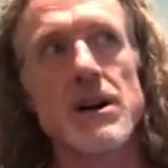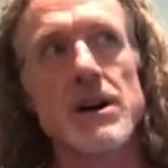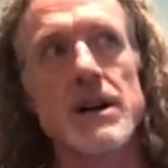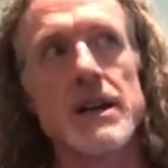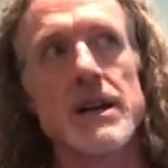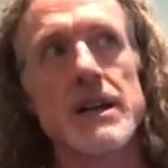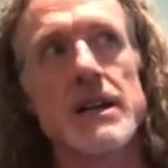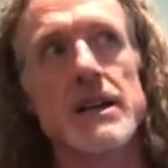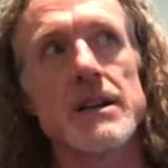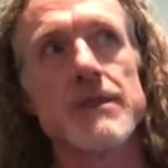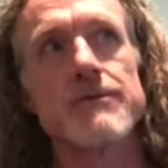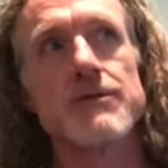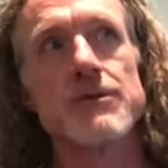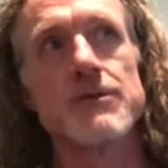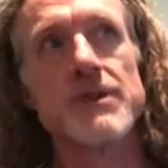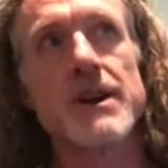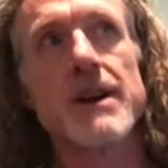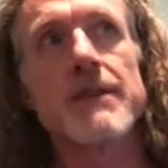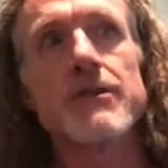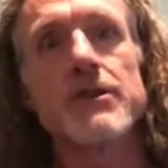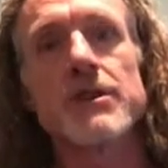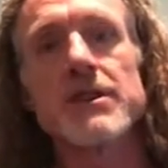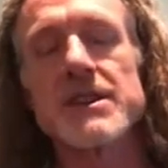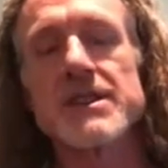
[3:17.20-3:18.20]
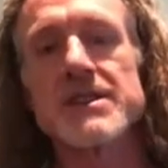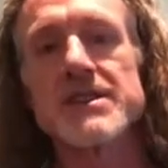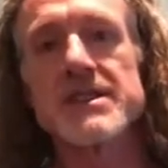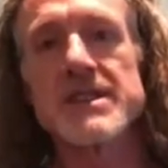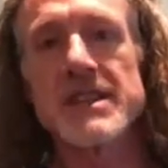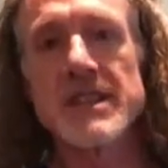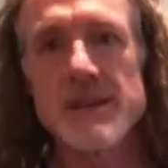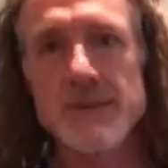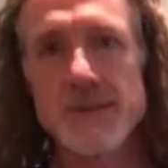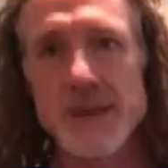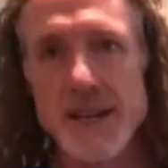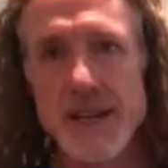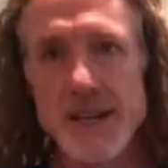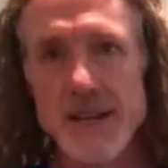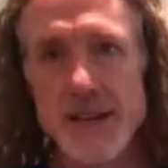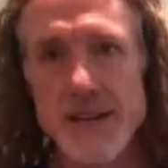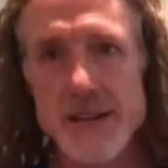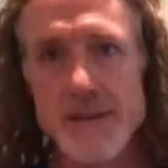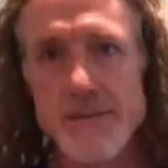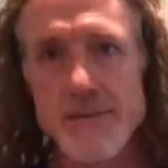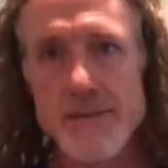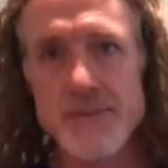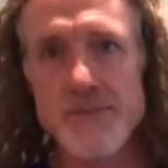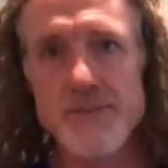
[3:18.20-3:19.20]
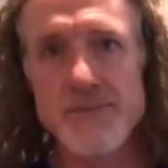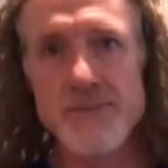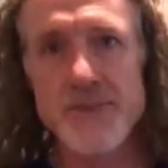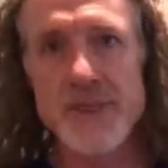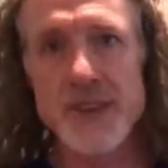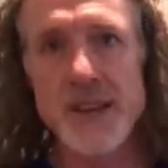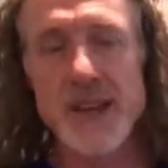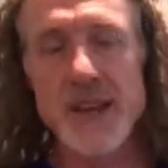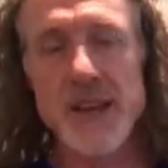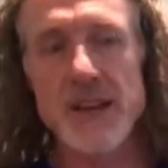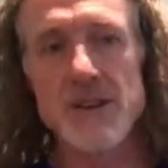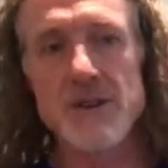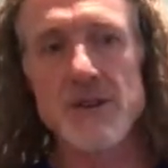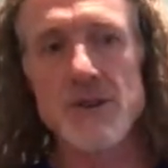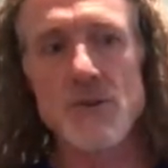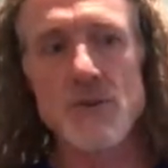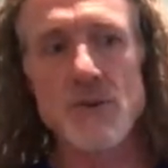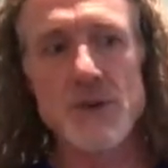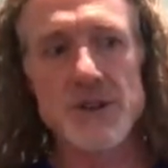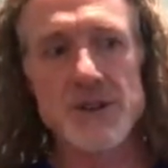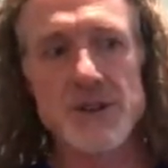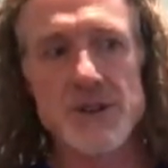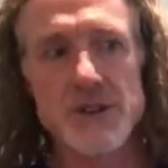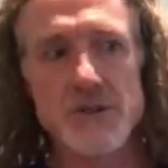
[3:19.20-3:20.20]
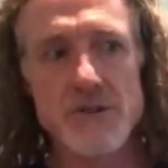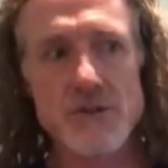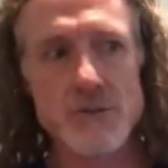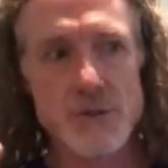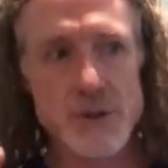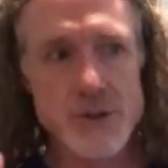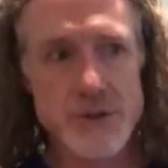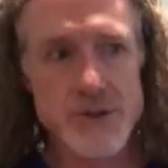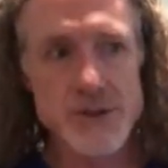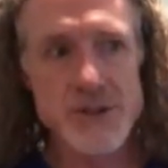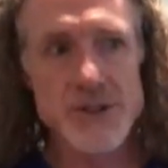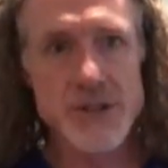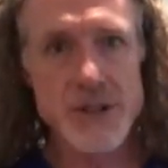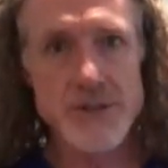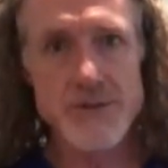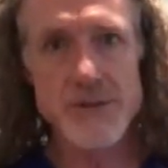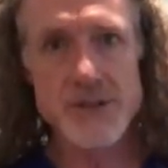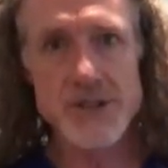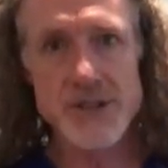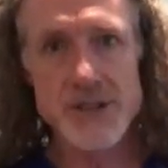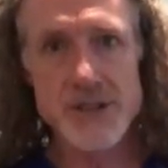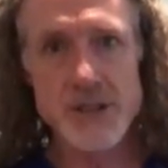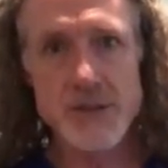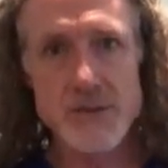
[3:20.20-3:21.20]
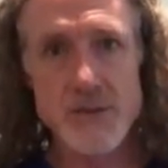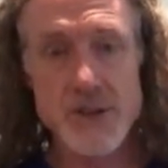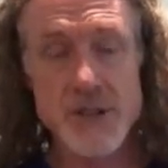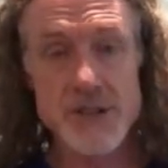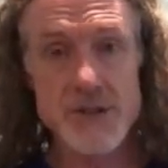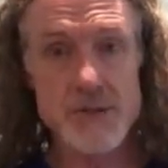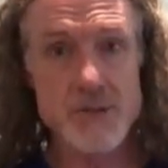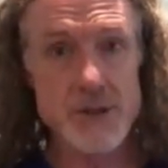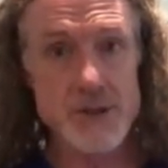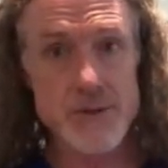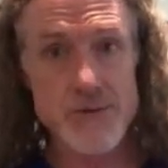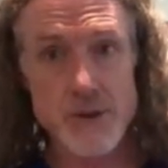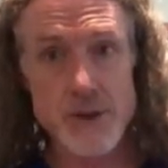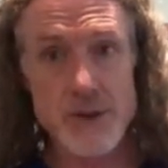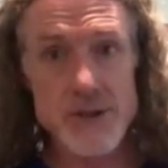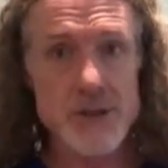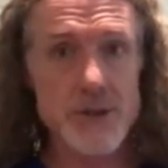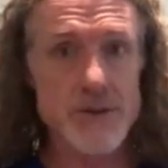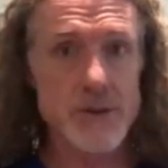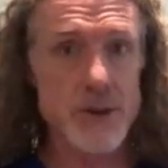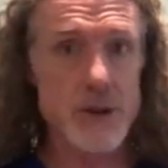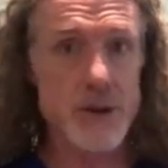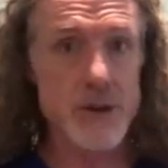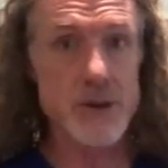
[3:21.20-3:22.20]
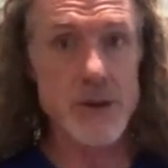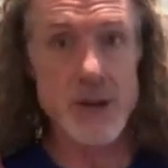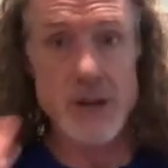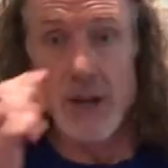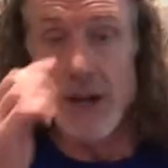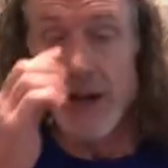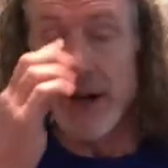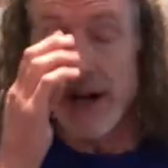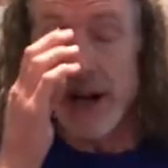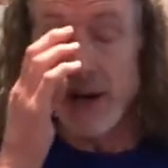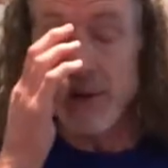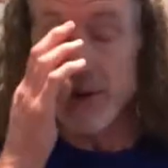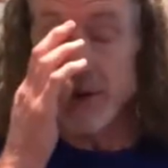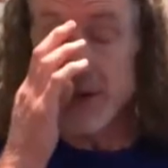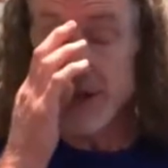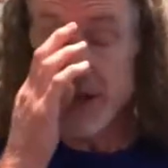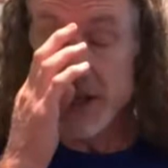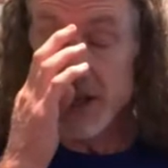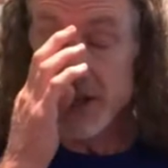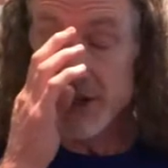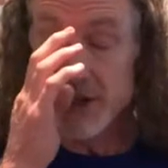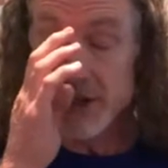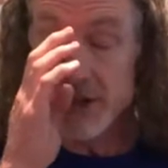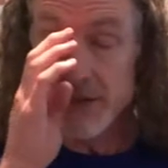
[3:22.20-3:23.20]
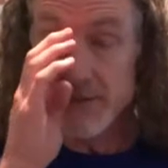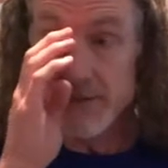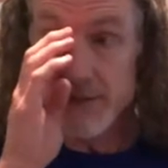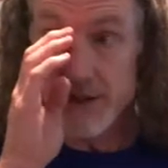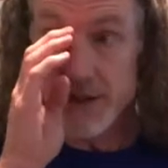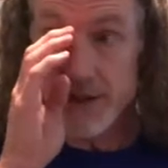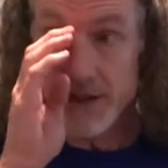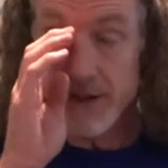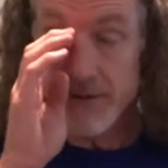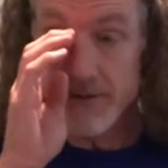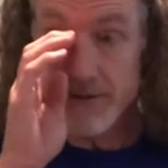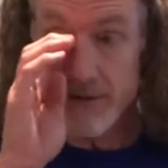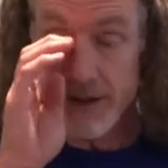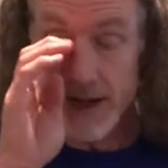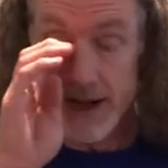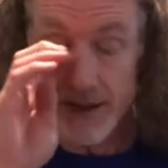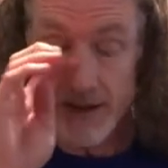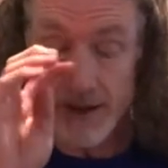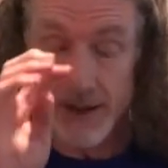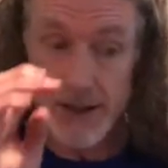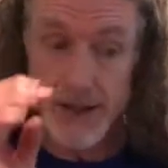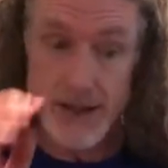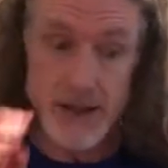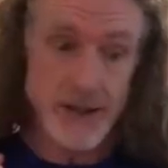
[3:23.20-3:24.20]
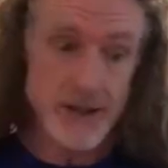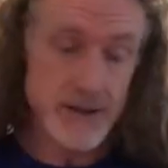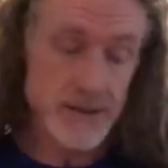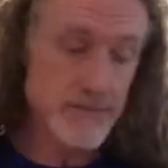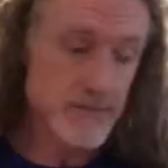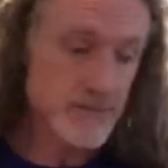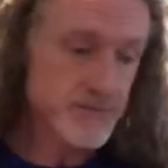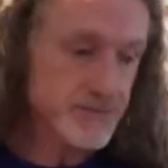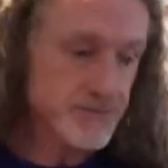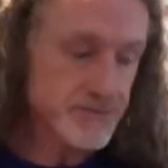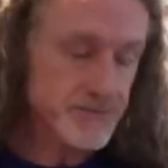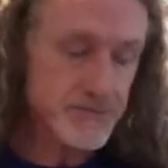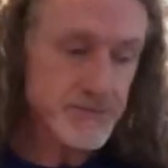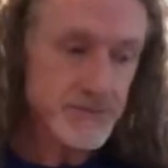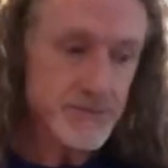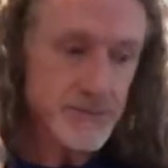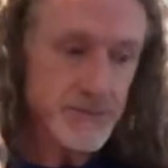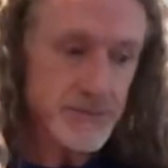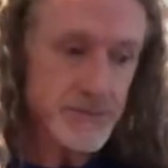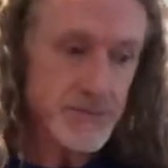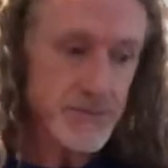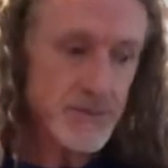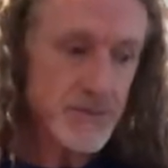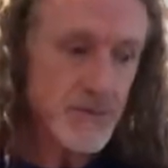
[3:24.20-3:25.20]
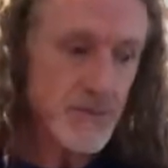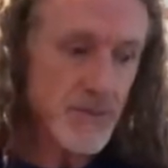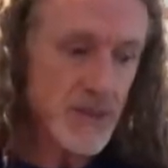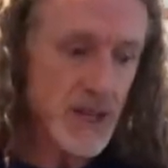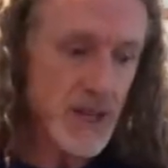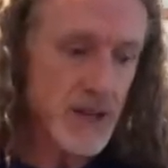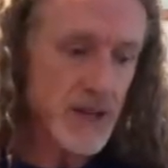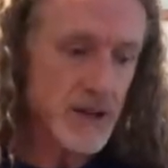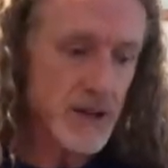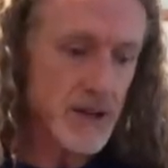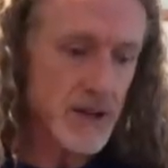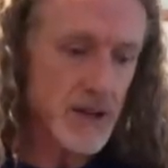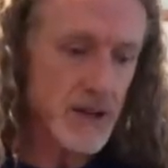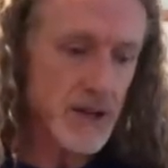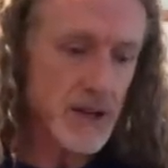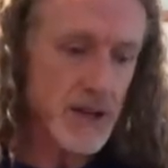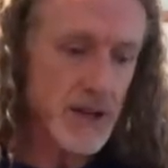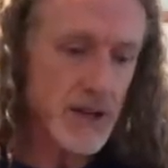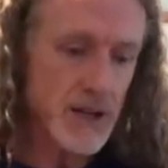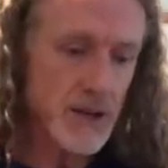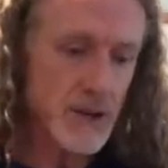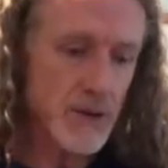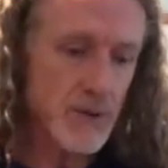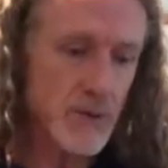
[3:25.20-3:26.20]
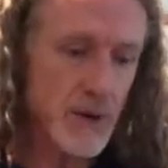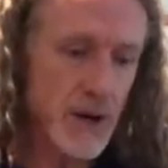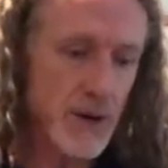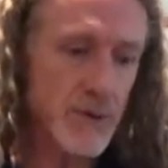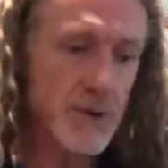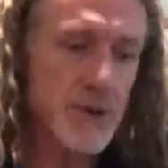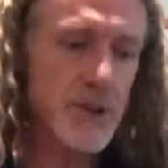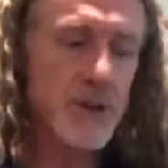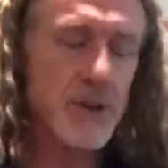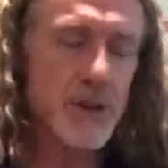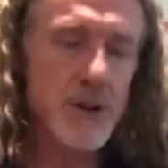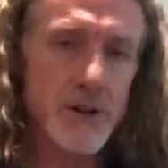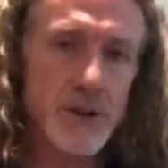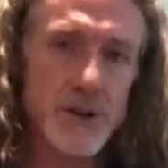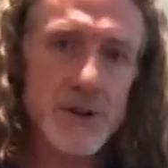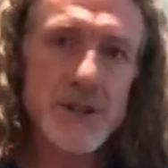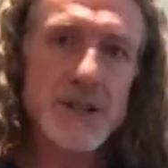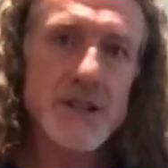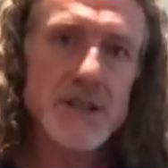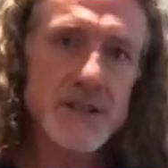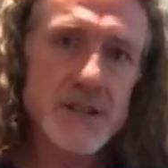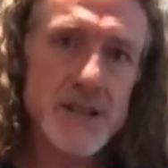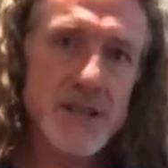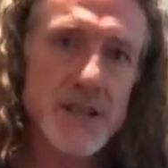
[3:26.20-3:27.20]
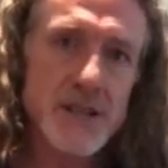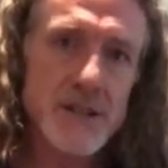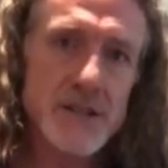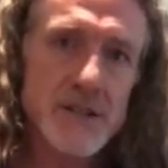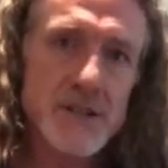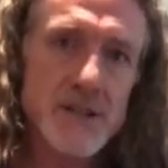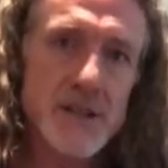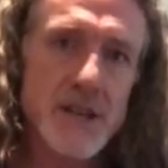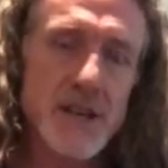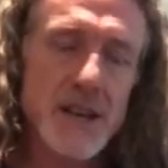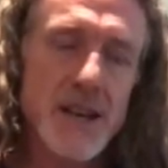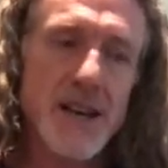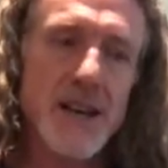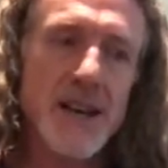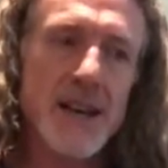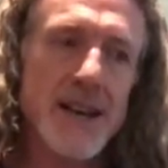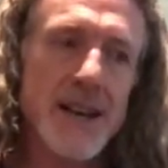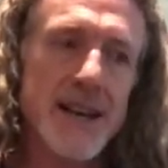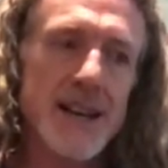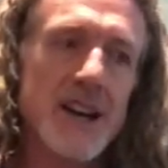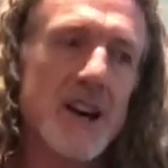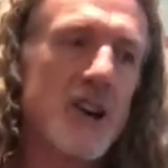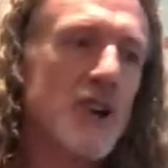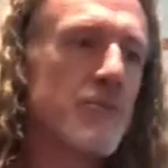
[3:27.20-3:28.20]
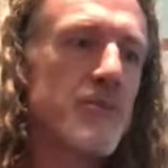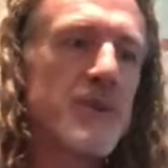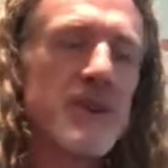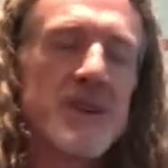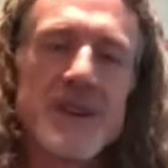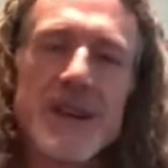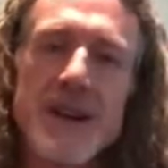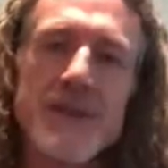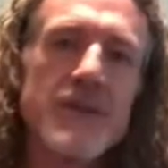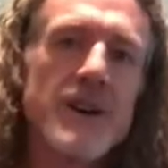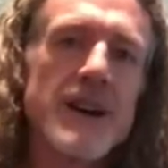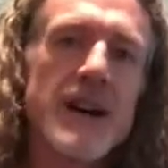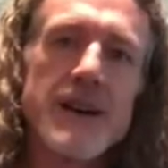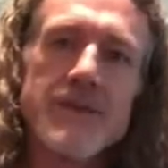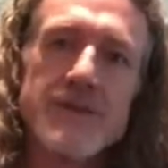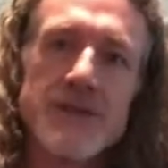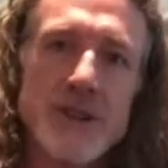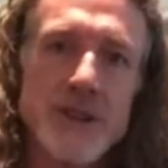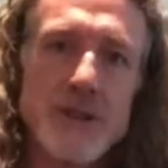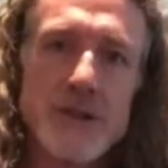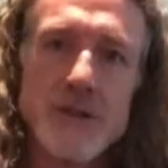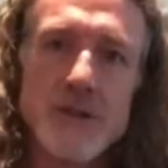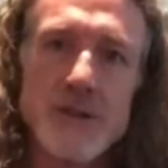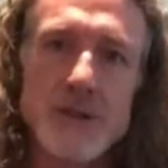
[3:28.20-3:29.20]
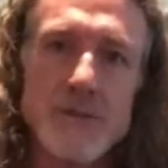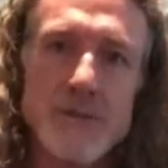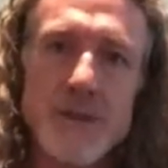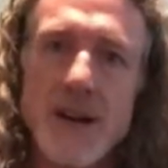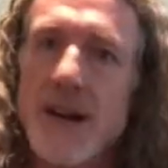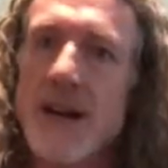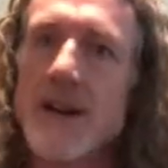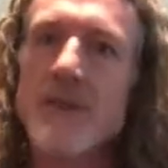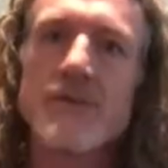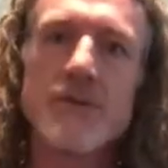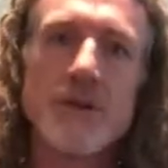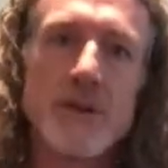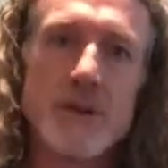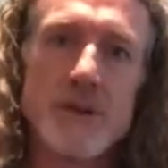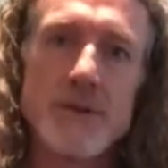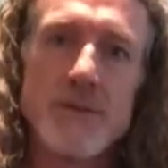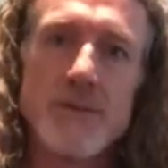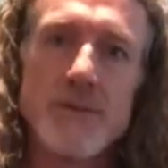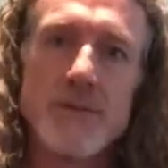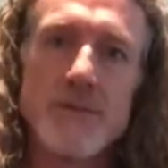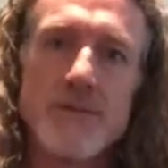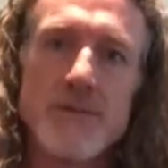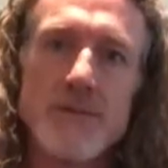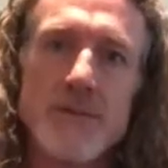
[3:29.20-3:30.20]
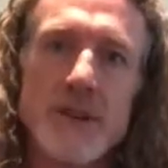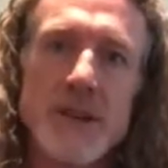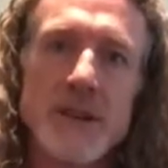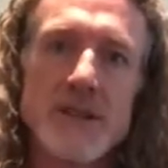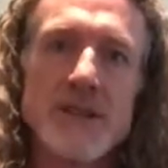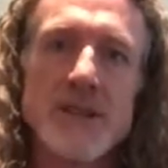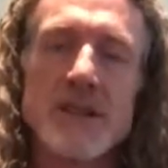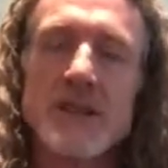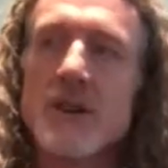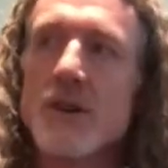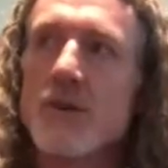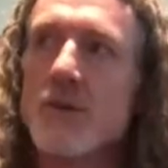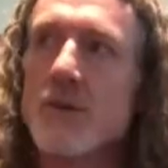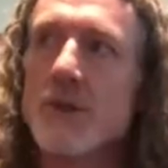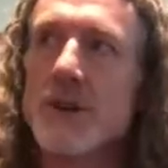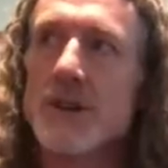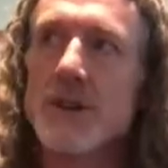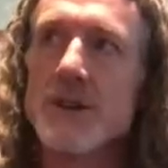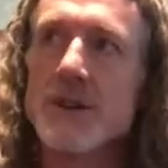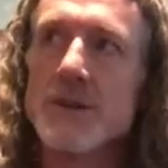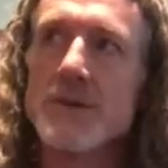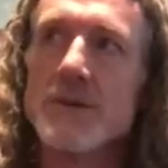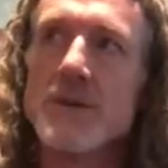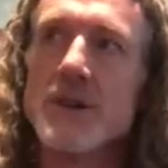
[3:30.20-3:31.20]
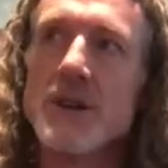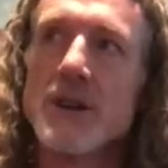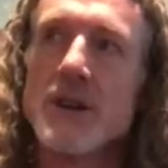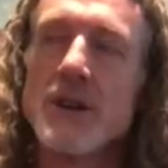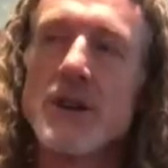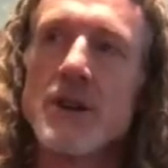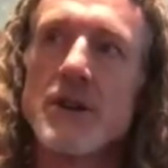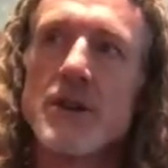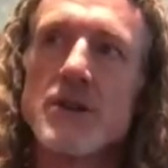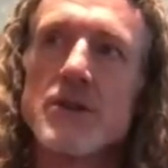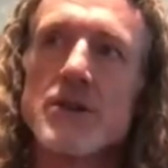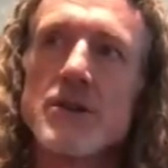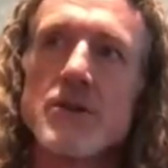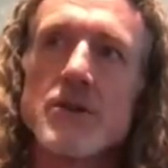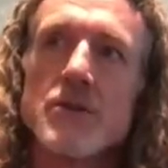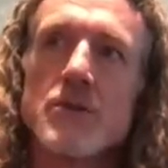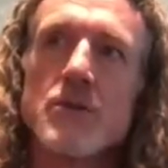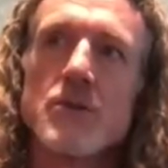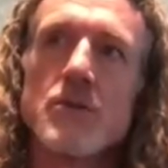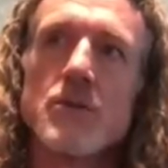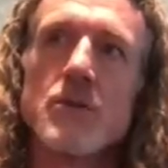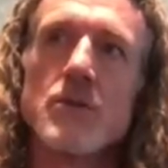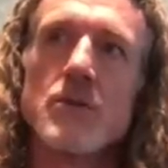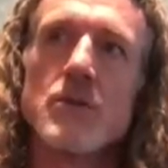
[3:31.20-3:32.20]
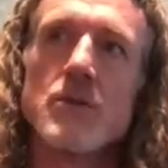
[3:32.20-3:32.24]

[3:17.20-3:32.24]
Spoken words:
If you're never going to see them again, and you want to just remove yourself from the situation, which first of all, I want to teach you some stuff, Ryland, and I want you to learn these things, and I hope you never have to use them ever, because I don't want you to